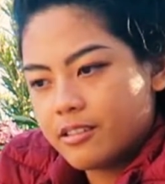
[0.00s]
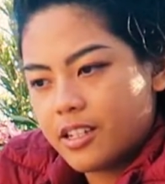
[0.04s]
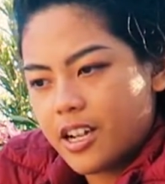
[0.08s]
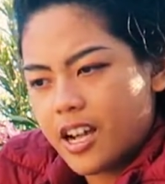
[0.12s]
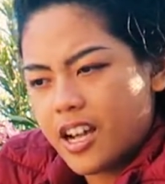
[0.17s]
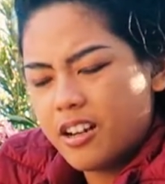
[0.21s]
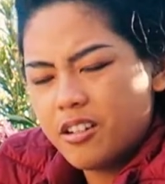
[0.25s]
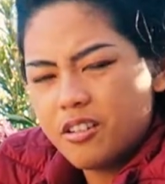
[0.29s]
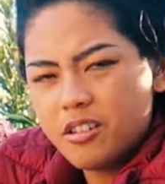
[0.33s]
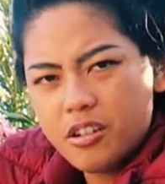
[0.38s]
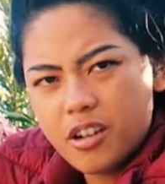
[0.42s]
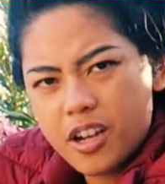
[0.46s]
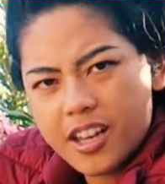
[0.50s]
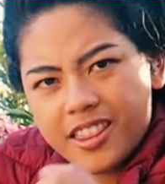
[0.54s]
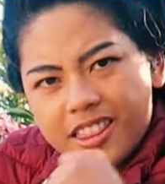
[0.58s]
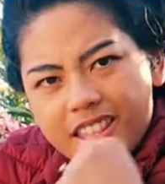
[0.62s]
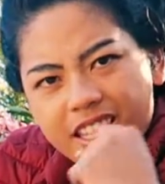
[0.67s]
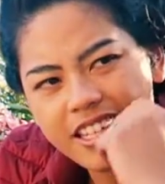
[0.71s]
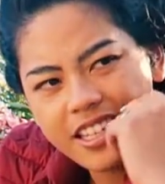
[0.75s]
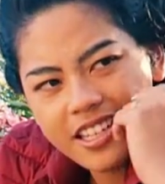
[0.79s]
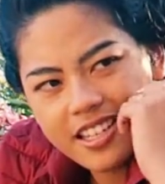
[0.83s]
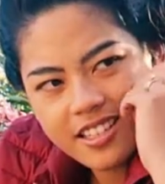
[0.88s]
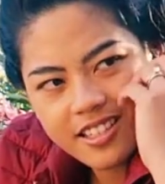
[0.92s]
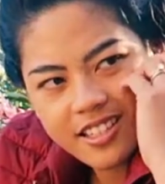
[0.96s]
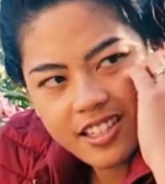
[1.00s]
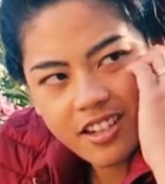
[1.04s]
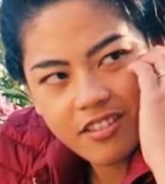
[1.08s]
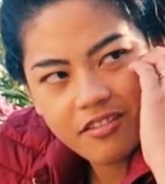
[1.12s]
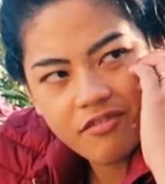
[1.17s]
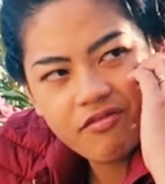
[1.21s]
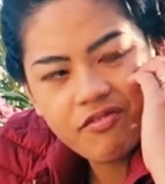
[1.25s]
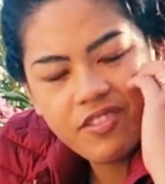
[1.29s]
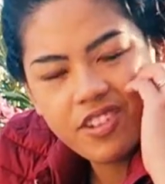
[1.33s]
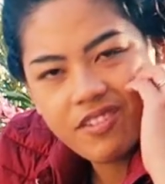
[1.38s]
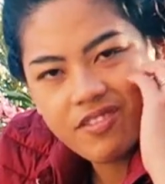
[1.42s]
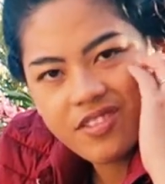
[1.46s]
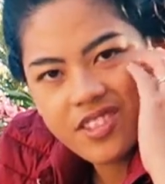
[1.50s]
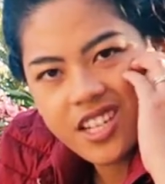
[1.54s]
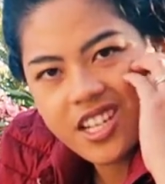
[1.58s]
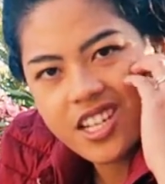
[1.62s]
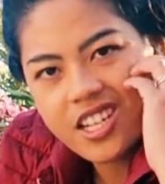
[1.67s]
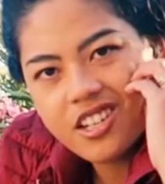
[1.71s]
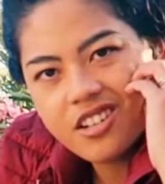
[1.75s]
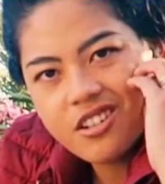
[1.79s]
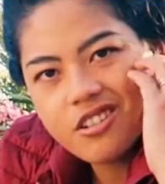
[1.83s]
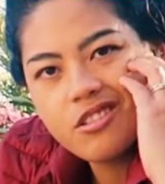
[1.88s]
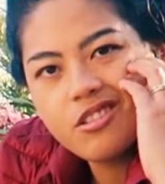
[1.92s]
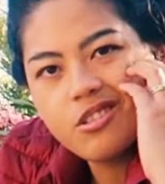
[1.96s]
I don't know, I think he's like
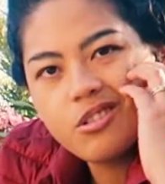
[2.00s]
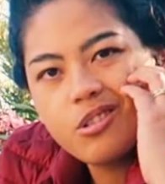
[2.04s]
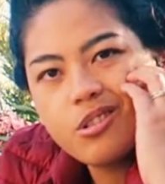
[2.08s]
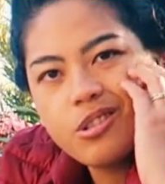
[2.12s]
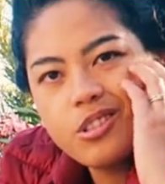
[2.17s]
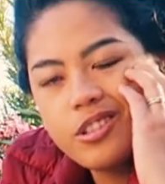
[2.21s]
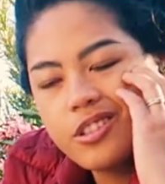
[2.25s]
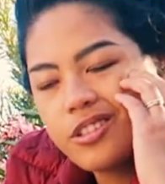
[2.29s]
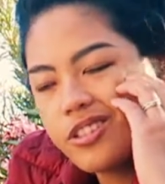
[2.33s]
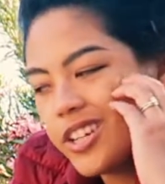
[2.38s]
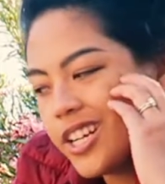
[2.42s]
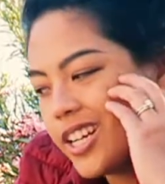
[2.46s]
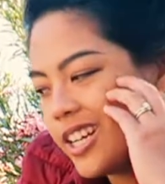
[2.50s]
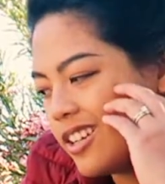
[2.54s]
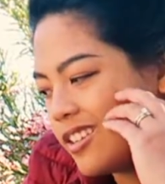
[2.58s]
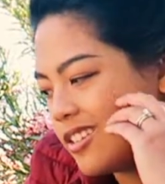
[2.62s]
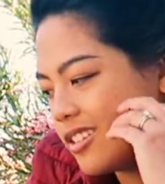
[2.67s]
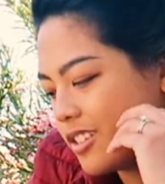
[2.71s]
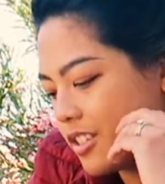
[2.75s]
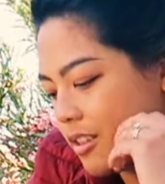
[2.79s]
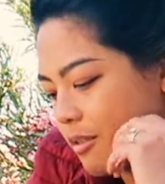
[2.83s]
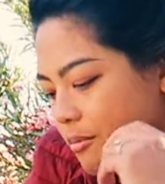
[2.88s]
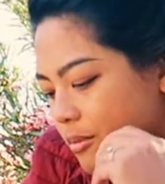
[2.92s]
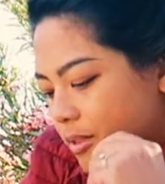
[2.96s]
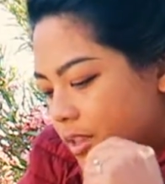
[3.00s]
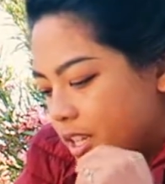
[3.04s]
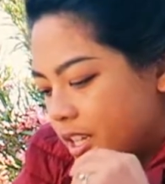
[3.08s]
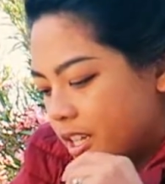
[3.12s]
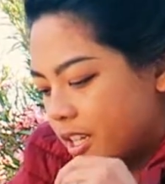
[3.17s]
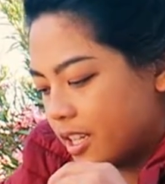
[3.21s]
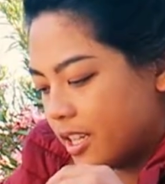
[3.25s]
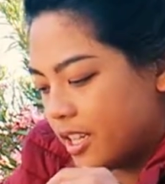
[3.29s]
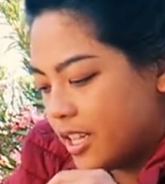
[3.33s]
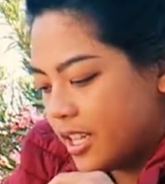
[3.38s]
15 years old already or something.